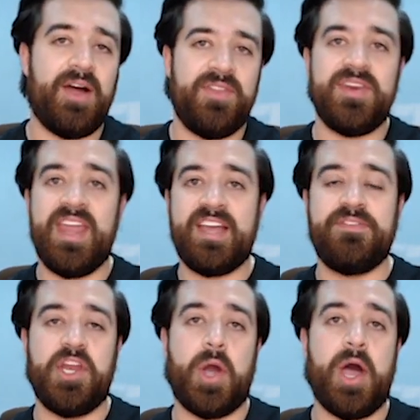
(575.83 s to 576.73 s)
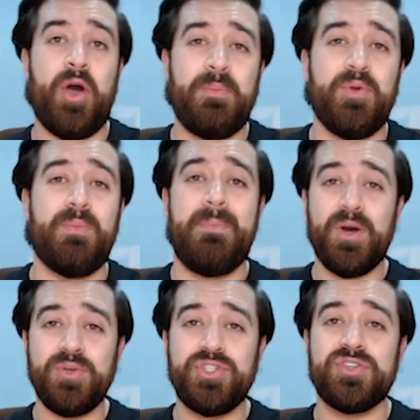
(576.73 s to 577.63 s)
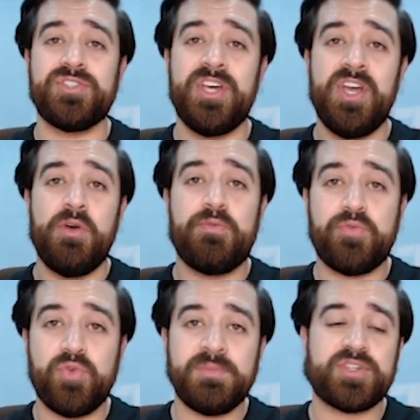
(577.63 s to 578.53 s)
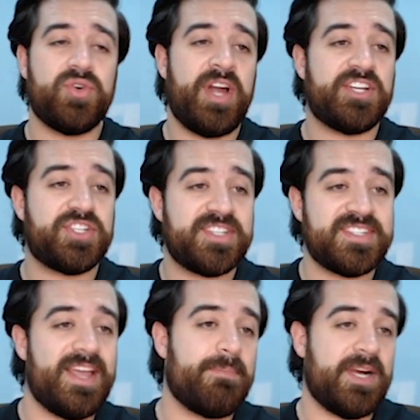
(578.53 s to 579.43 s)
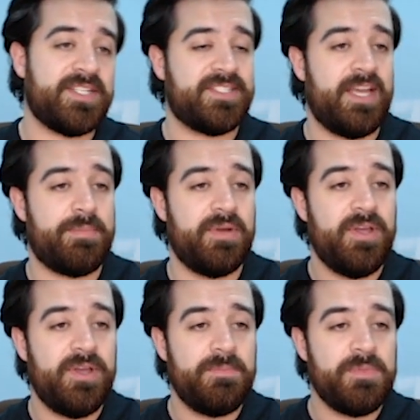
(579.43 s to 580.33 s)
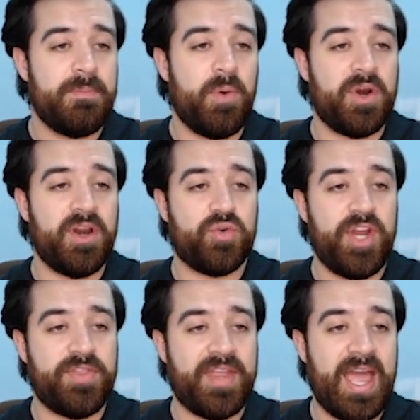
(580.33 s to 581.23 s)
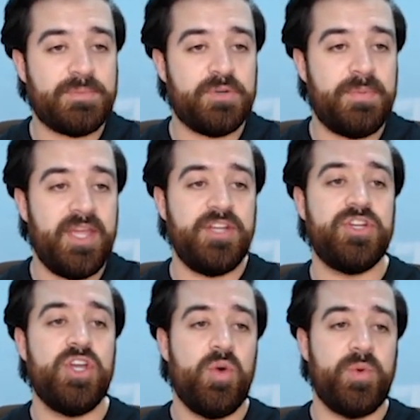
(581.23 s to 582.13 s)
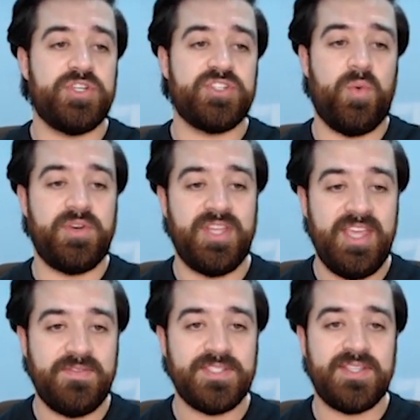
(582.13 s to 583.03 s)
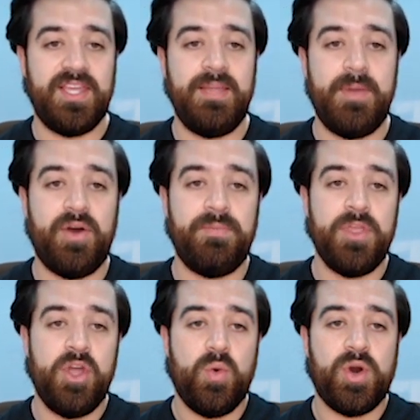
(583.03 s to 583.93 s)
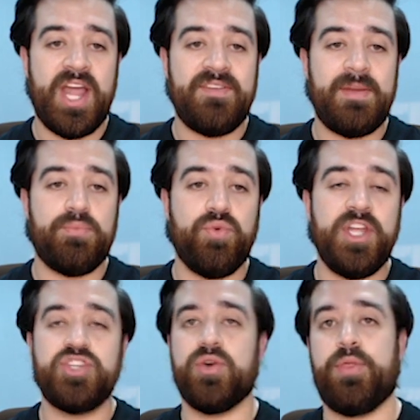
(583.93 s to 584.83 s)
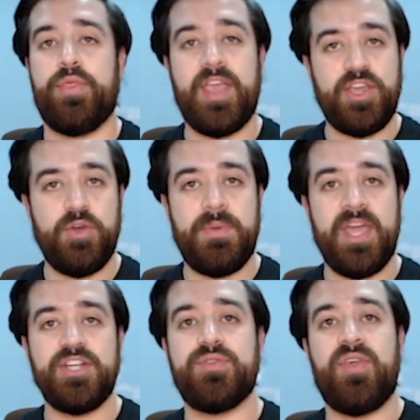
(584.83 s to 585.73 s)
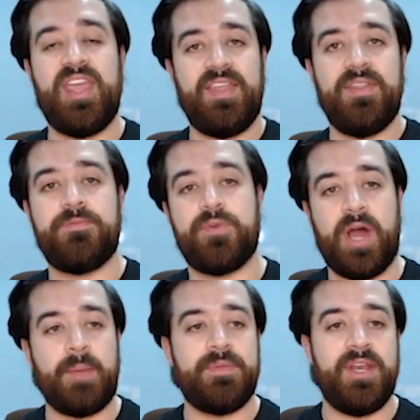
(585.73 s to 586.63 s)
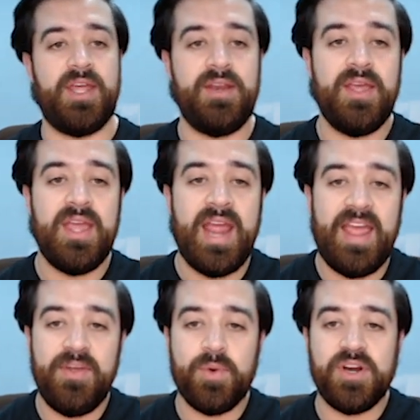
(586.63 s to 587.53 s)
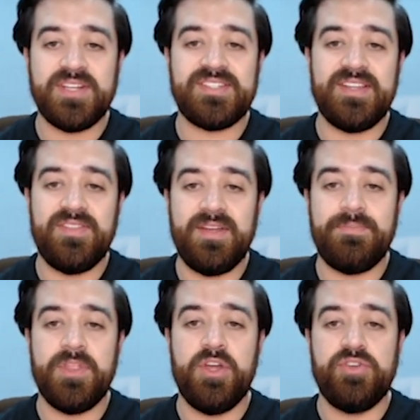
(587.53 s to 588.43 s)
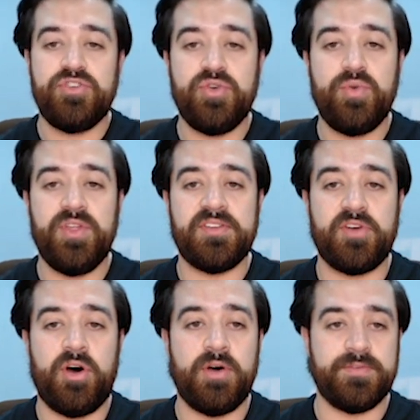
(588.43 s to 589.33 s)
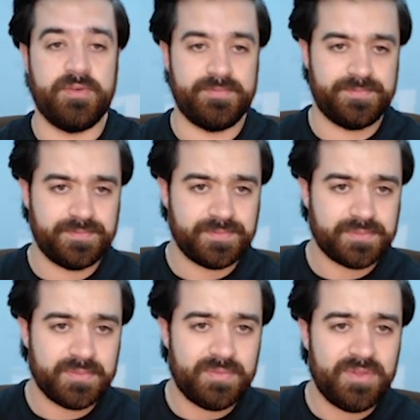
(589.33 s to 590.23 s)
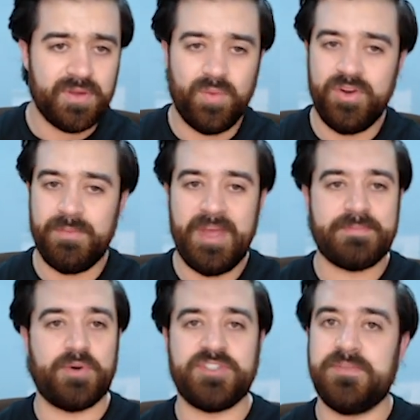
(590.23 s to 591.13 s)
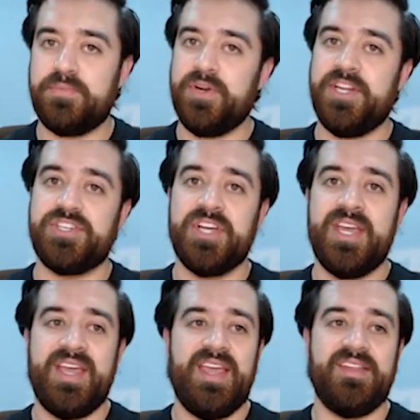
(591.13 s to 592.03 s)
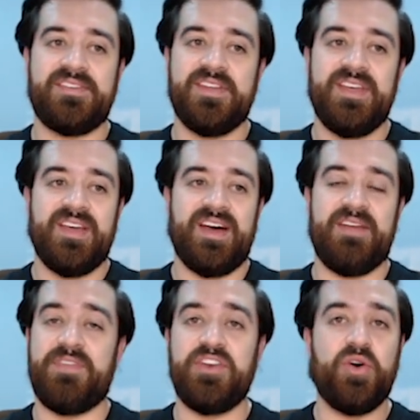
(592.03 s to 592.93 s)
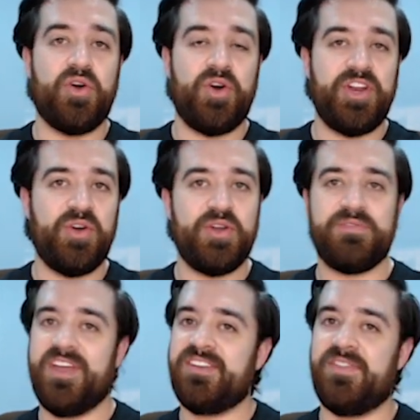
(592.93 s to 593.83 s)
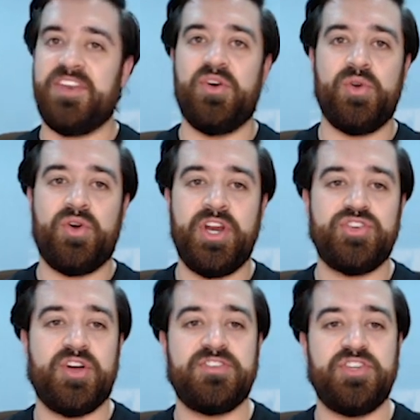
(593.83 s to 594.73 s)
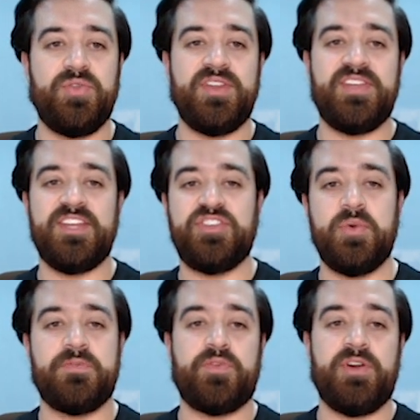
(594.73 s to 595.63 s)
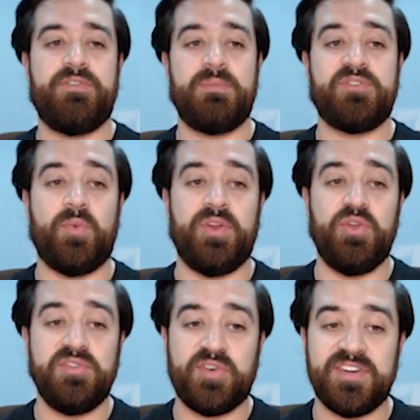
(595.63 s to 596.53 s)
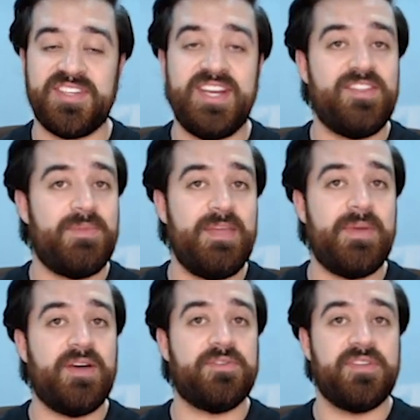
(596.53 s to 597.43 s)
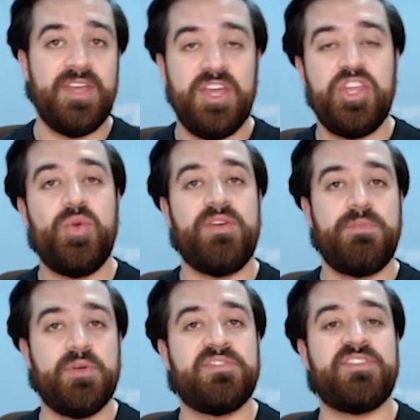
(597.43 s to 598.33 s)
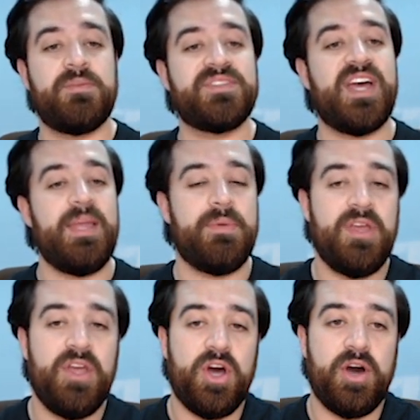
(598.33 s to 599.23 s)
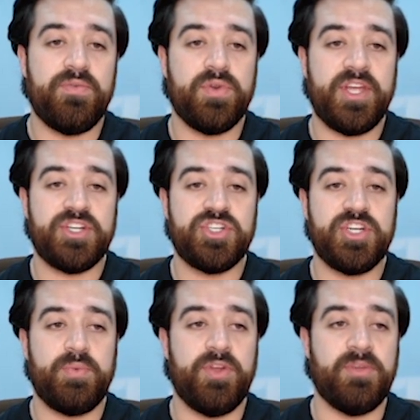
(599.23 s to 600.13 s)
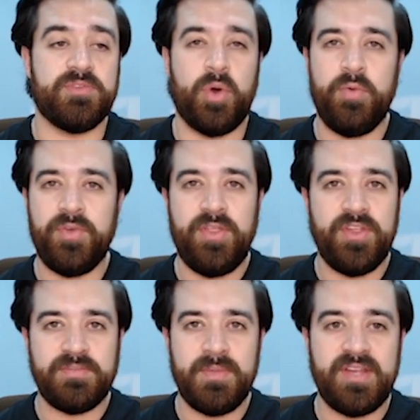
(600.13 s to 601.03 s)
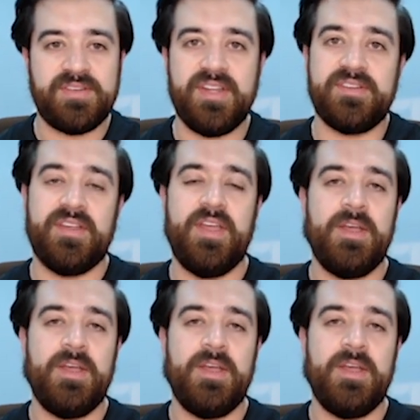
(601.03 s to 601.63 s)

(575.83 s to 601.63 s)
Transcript: And in the next video, I'll help you build yours from scratch, step by step. But we're going to create the capture page, which is going to give us the email. We're going to have a bridge or a thank you page thanking them for opting in. And then we're going to send them to this offer. One of the best parts of the bridge is If they don't already know your face, if they don't already trust you, this gets you in front of them. So when you start sending them emails, you have built some type of relationship with them. So hopefully this makes sense.